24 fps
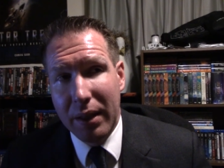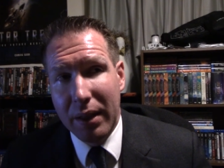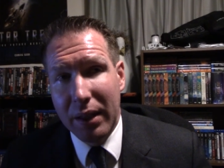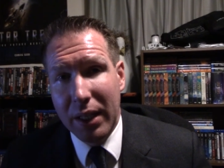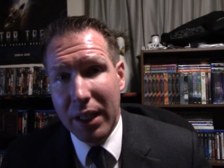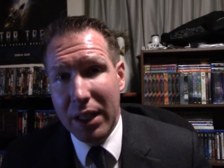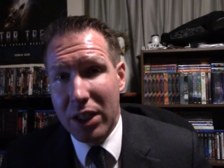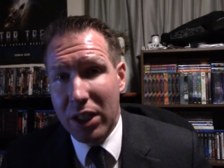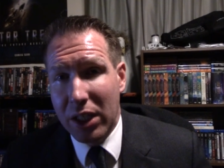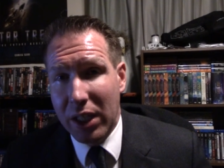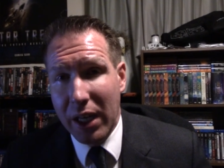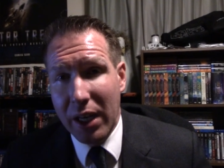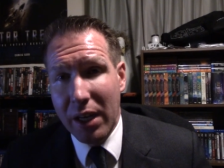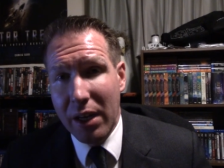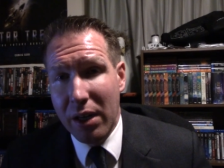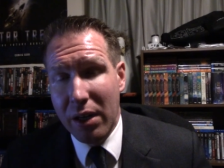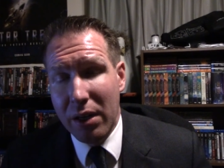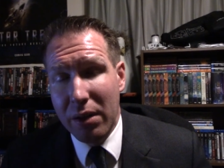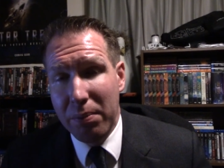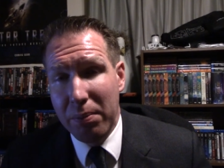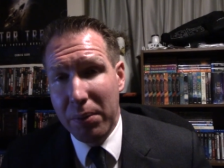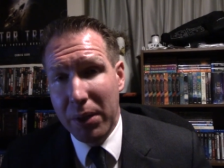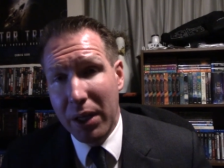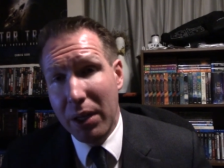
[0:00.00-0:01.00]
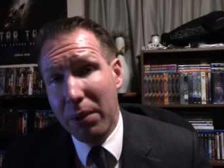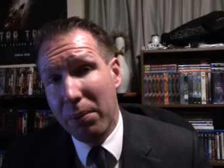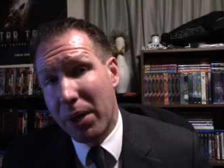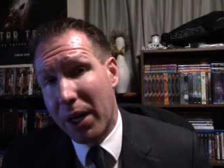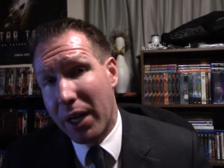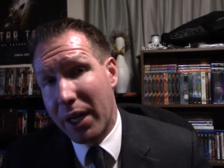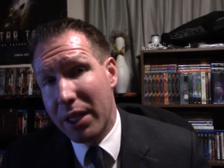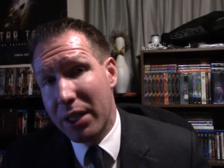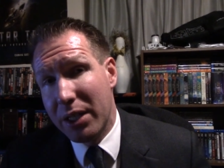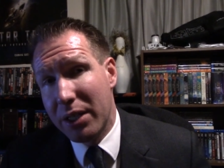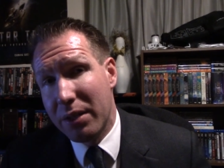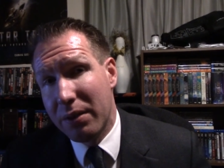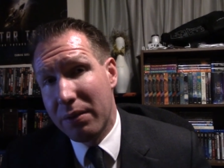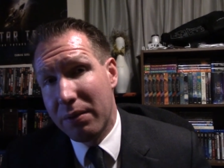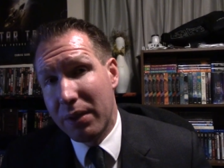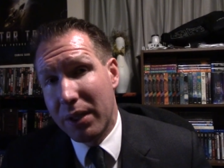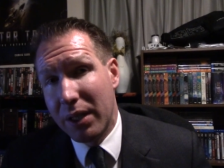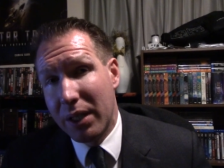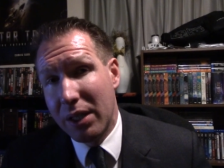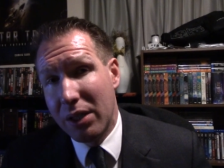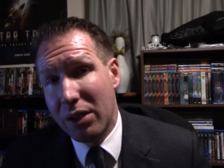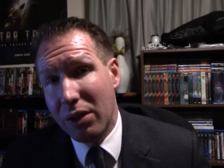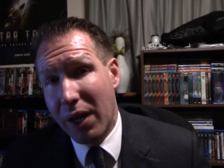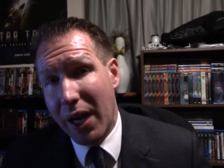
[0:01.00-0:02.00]
they scare Pennywise
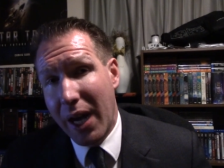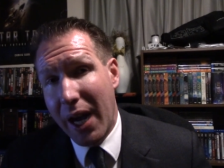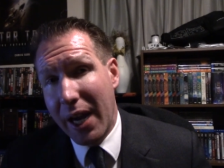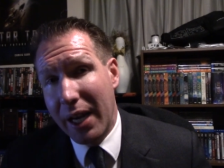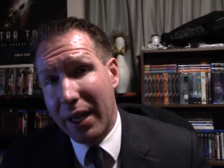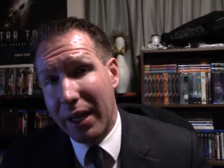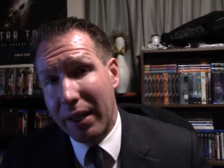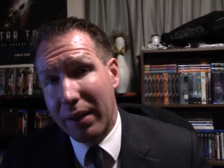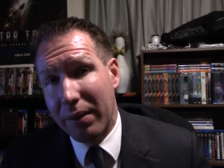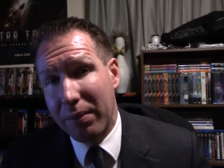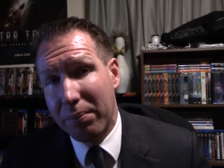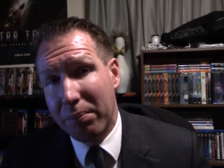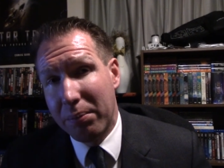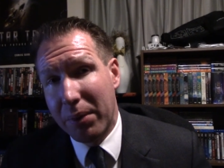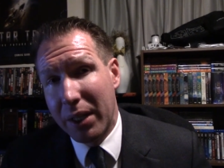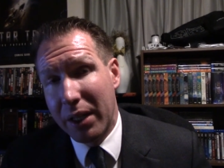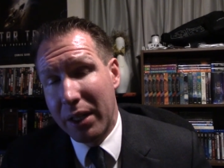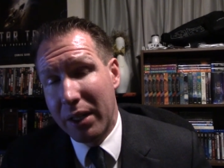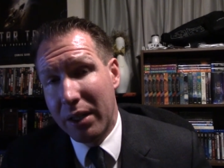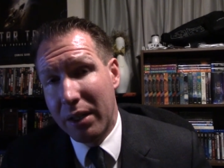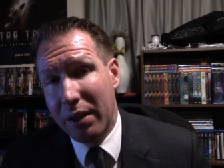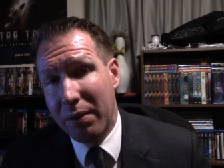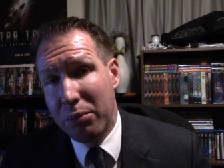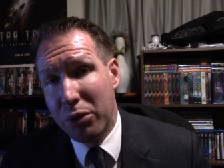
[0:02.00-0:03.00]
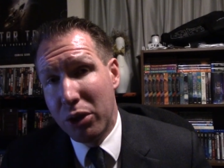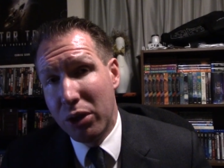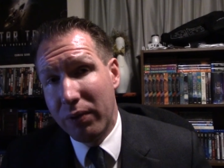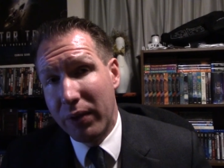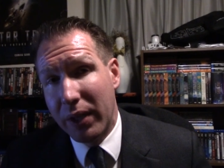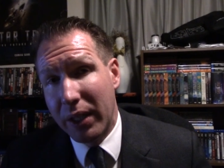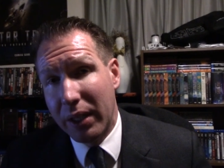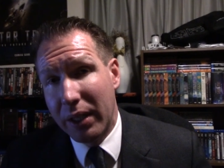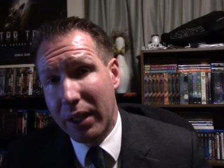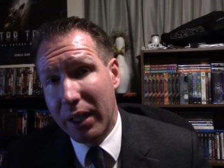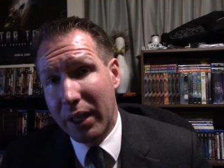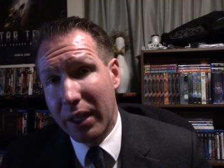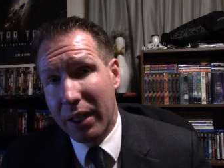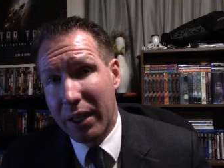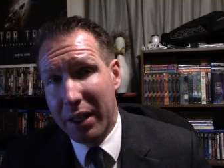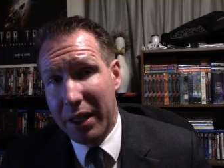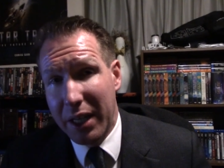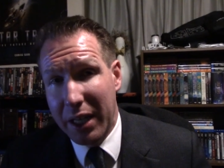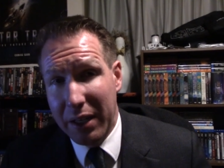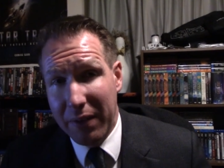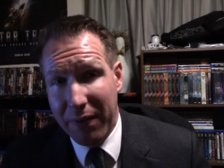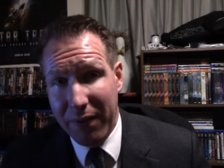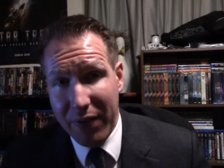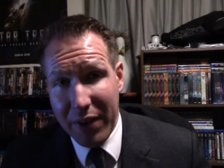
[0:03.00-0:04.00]
into hiding by the end of the movie, thinking that
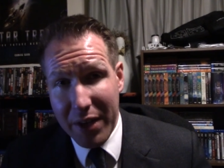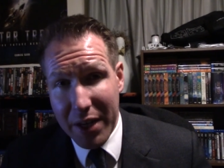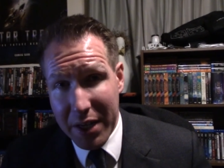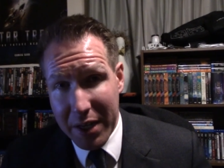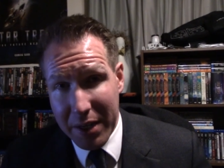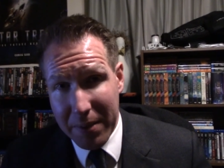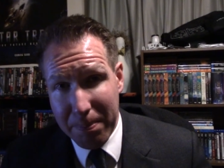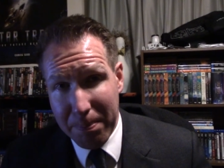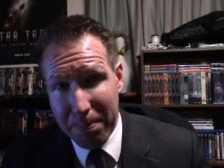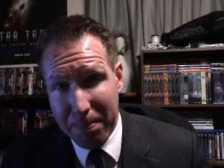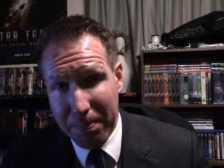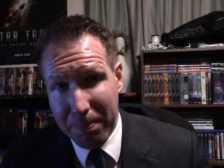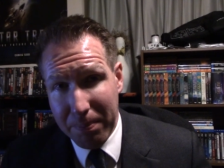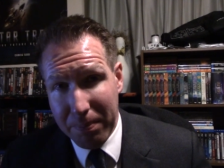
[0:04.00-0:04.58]
they defeated him.